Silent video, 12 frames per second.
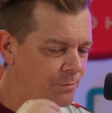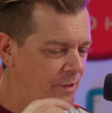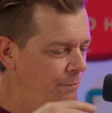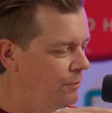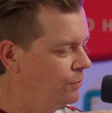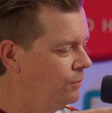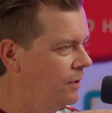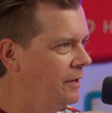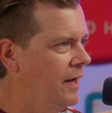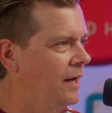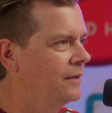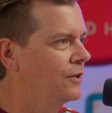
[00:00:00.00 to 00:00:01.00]
People who are
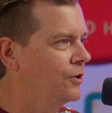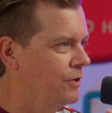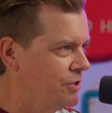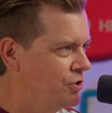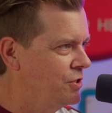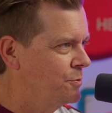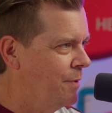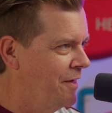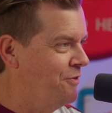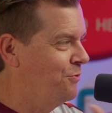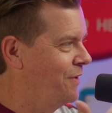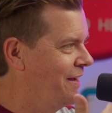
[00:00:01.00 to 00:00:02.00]
not Christians, by
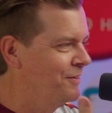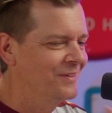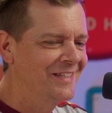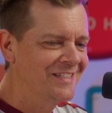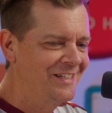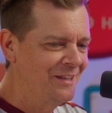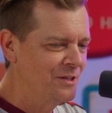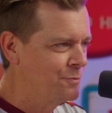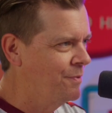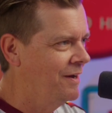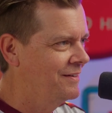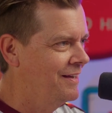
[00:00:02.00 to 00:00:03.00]
the way, who are listening to
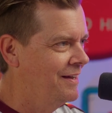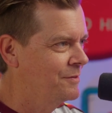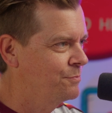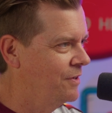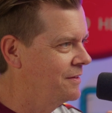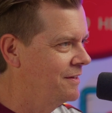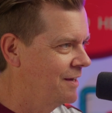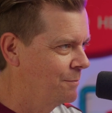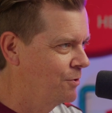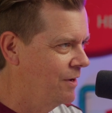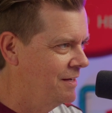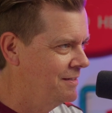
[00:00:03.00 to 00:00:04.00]
this podcast probably think
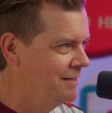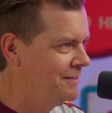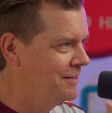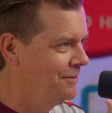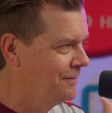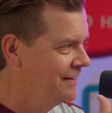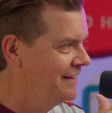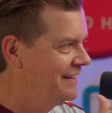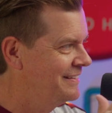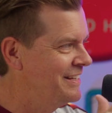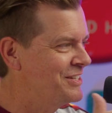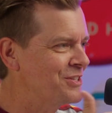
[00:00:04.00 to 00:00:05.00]
I'm crazy because
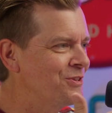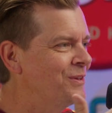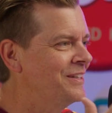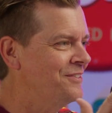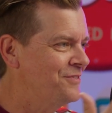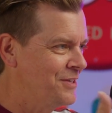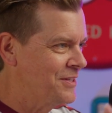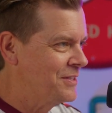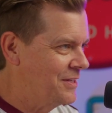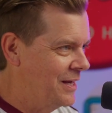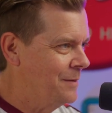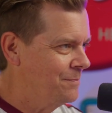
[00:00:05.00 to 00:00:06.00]
they just don't live to the
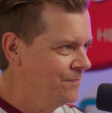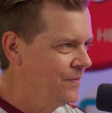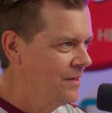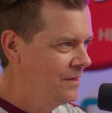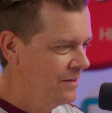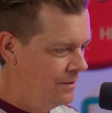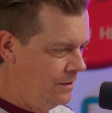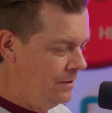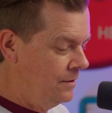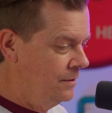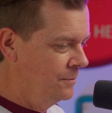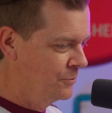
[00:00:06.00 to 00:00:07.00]
same
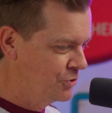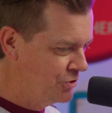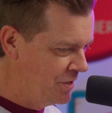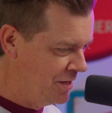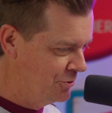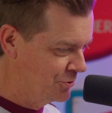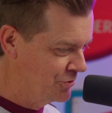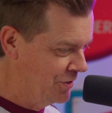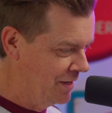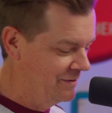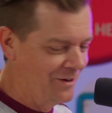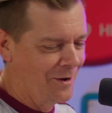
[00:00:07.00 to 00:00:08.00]
standards
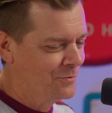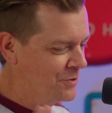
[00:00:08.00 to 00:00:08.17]
that I. No,